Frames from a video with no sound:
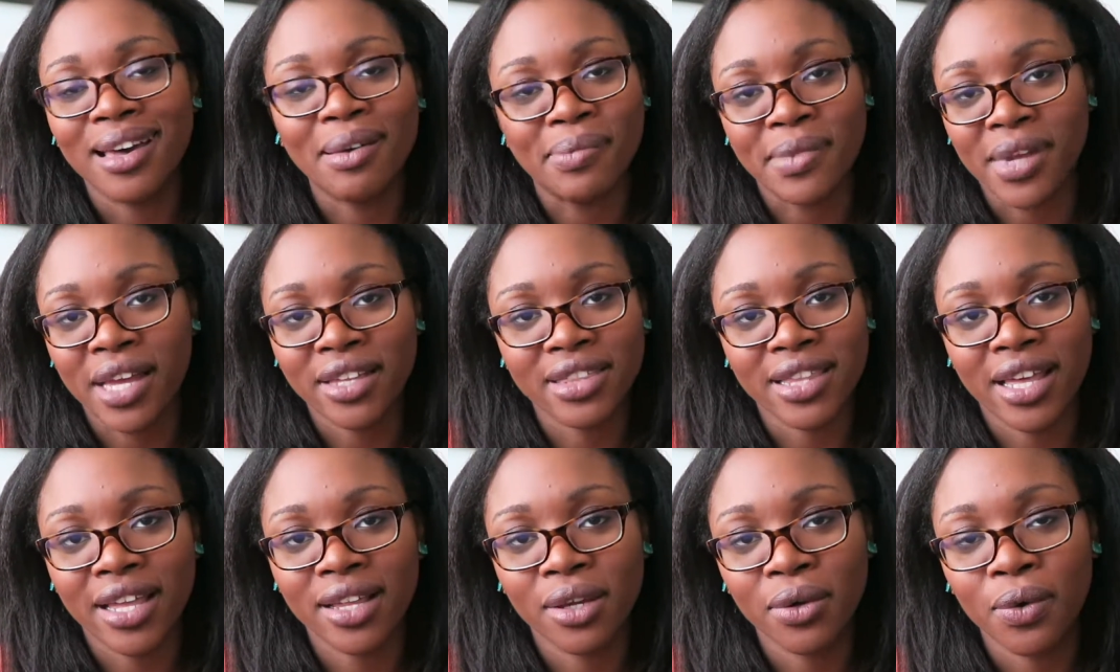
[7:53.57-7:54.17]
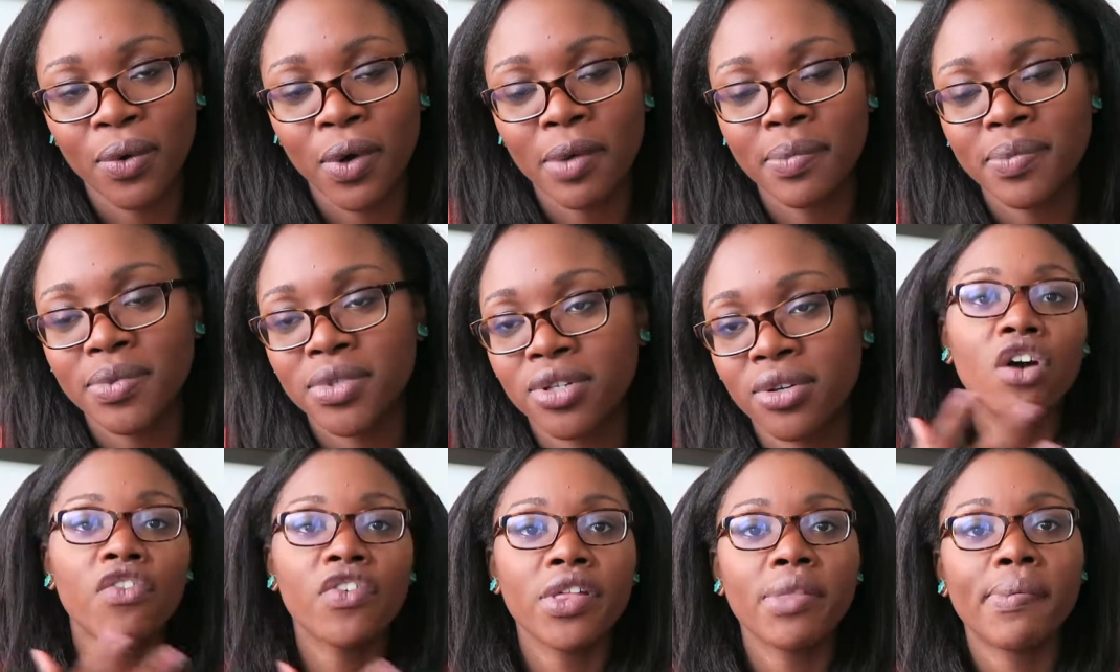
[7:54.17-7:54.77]
I'm not that equipped.
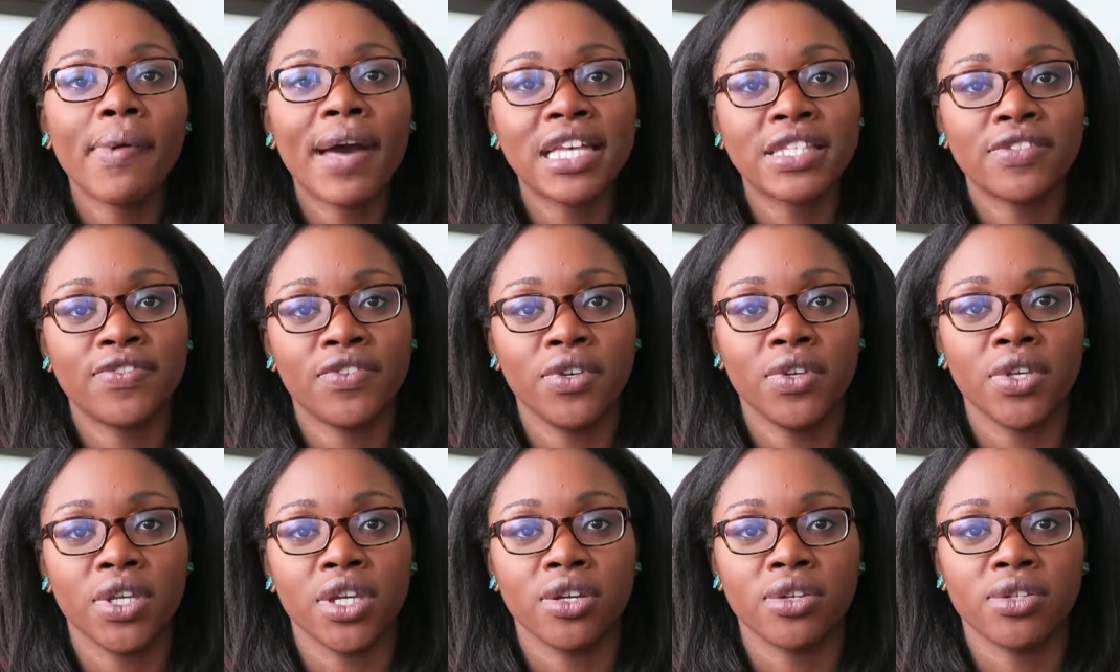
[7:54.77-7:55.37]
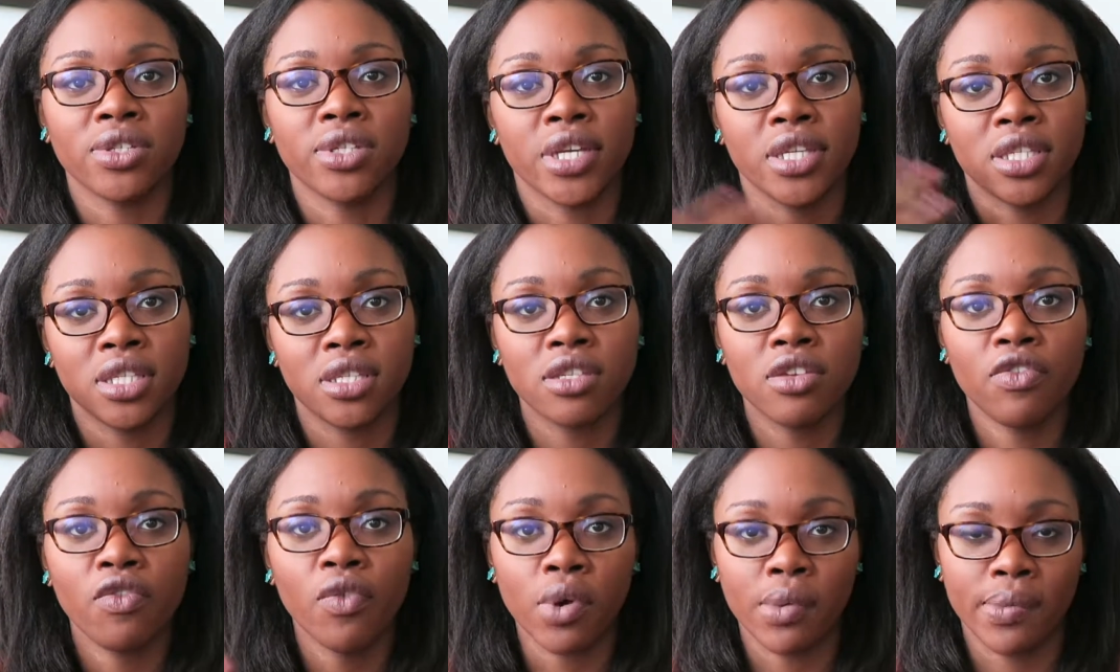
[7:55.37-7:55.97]
Over the past few years,
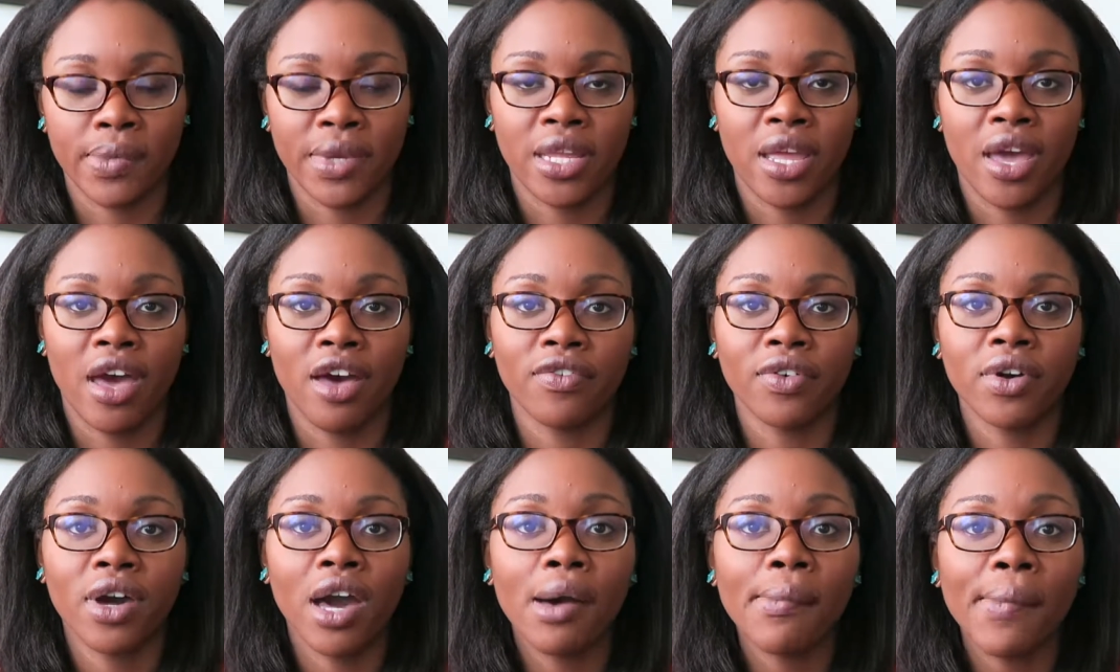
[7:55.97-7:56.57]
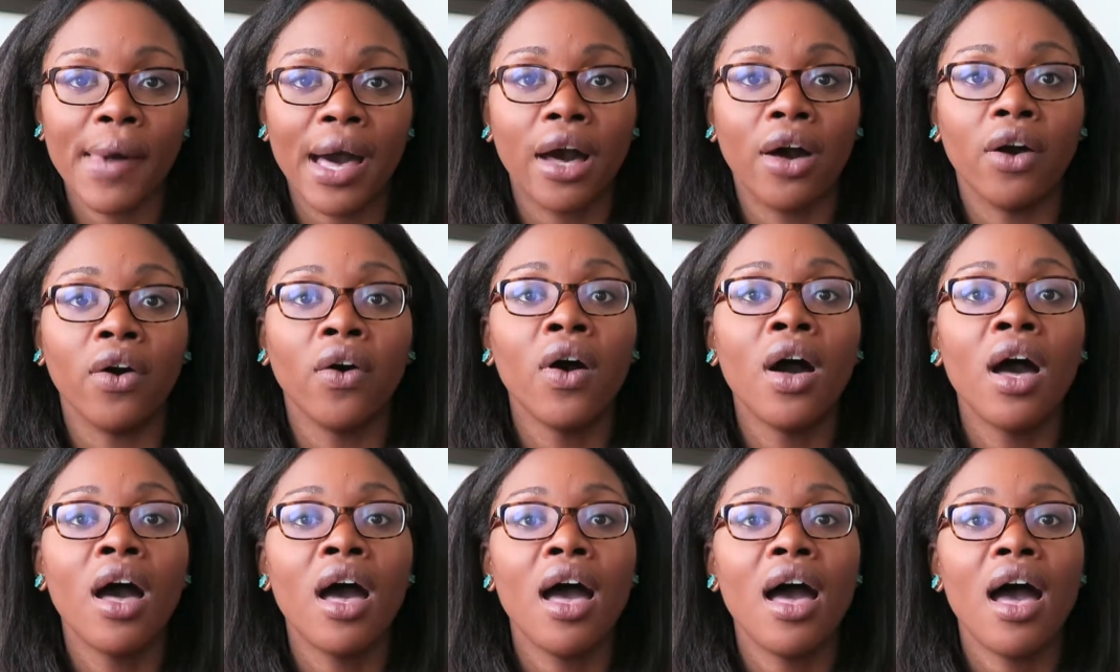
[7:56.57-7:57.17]
dozens of women have come
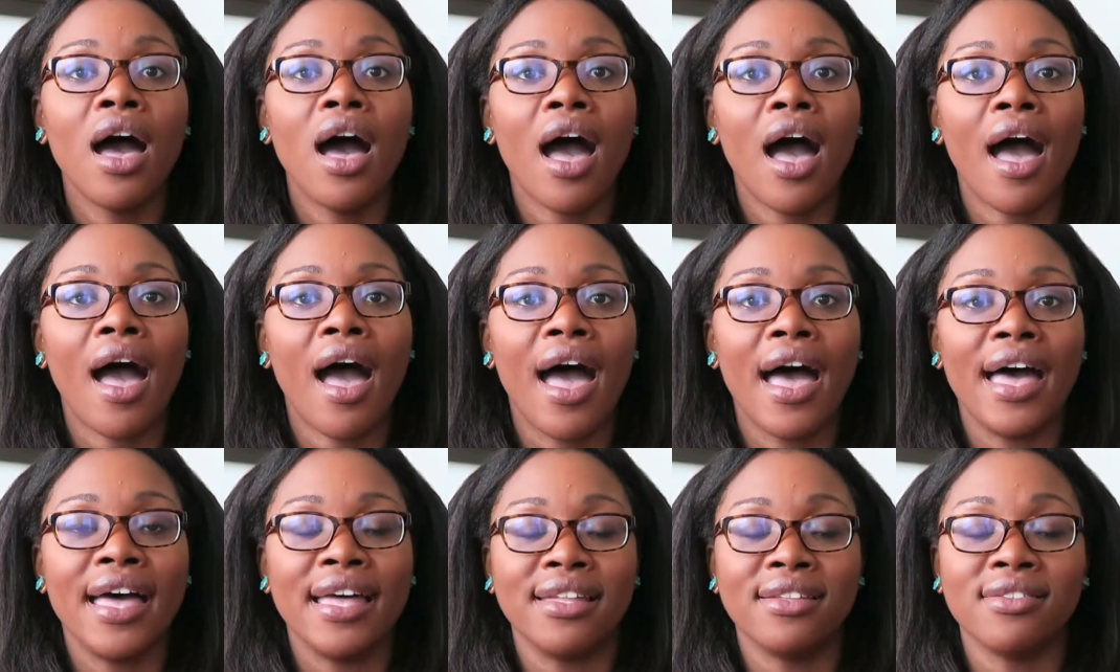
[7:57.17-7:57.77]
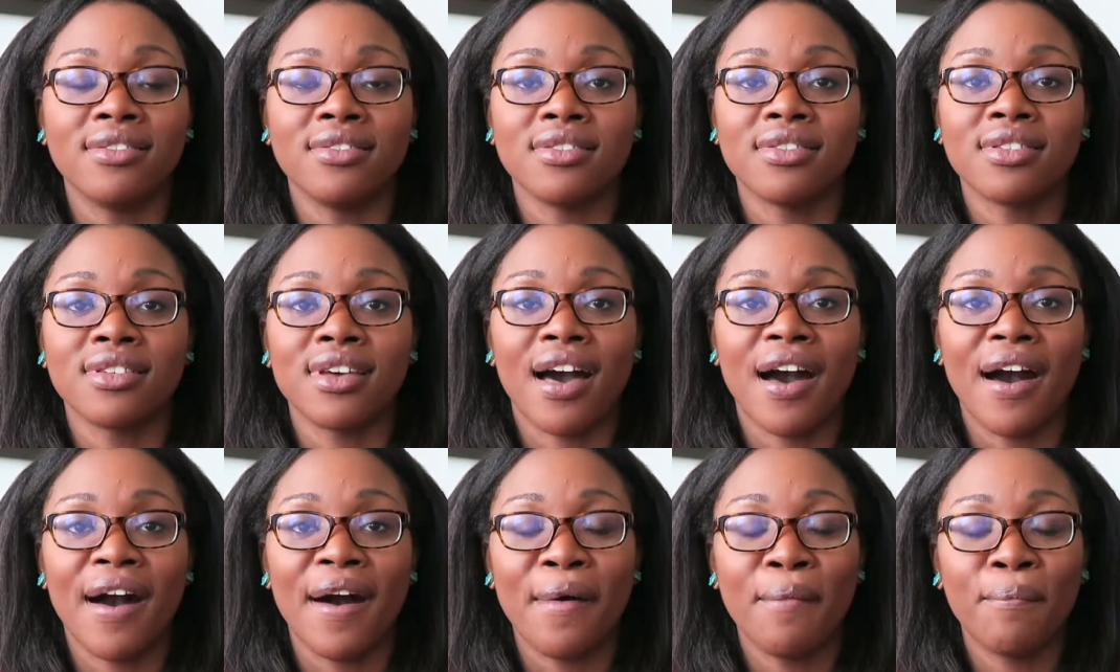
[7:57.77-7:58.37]
out and
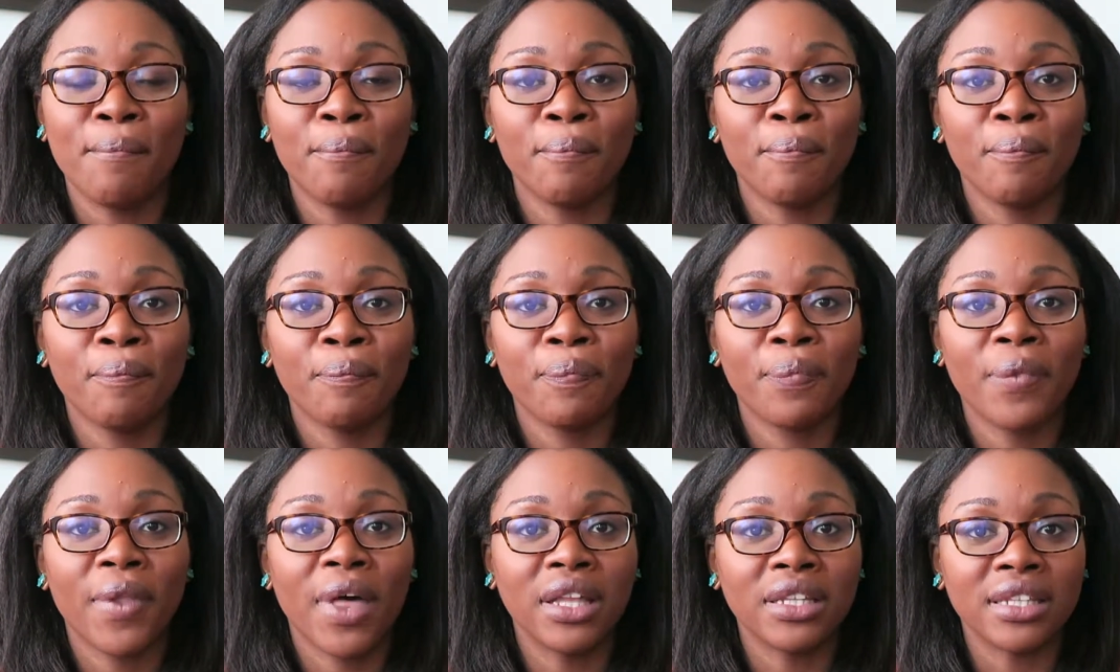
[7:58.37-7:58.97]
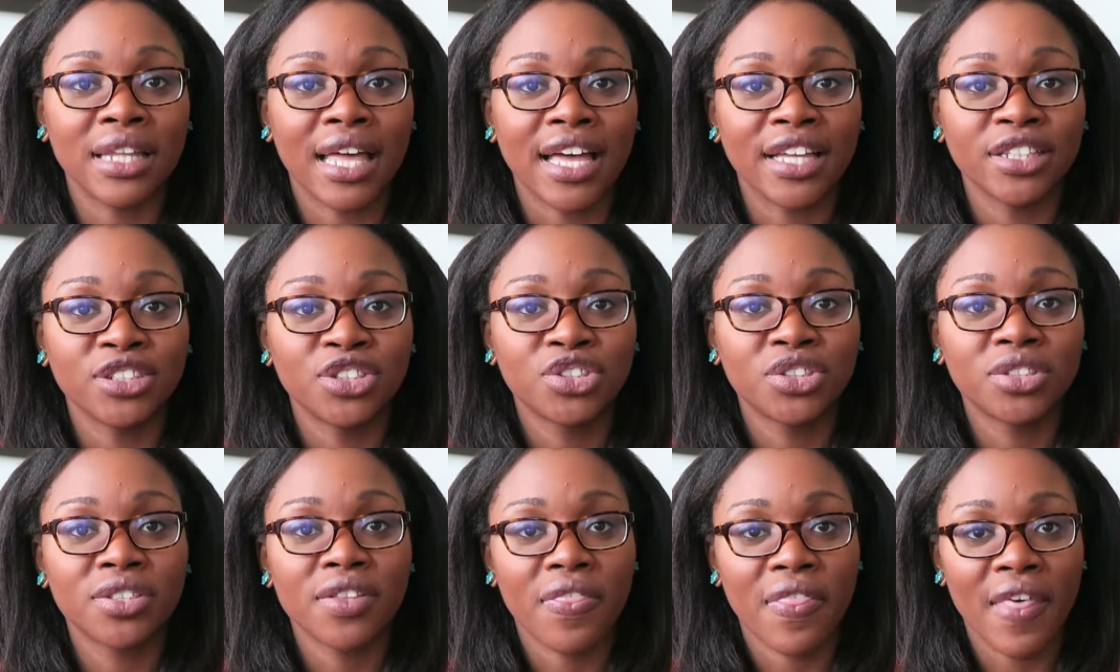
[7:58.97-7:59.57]

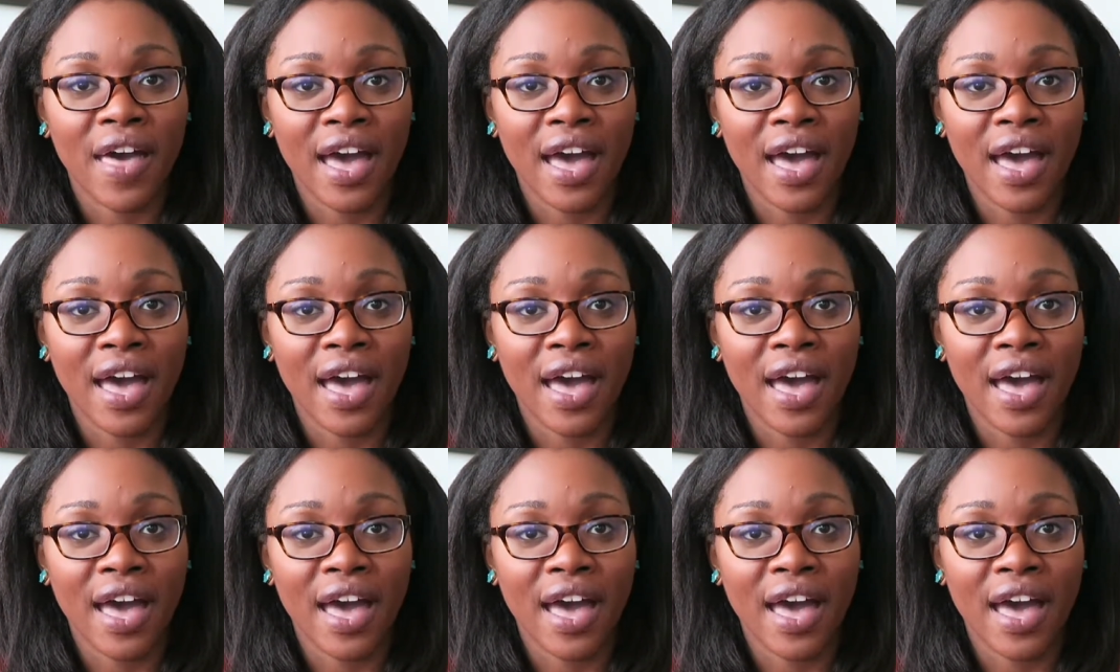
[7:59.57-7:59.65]
alleged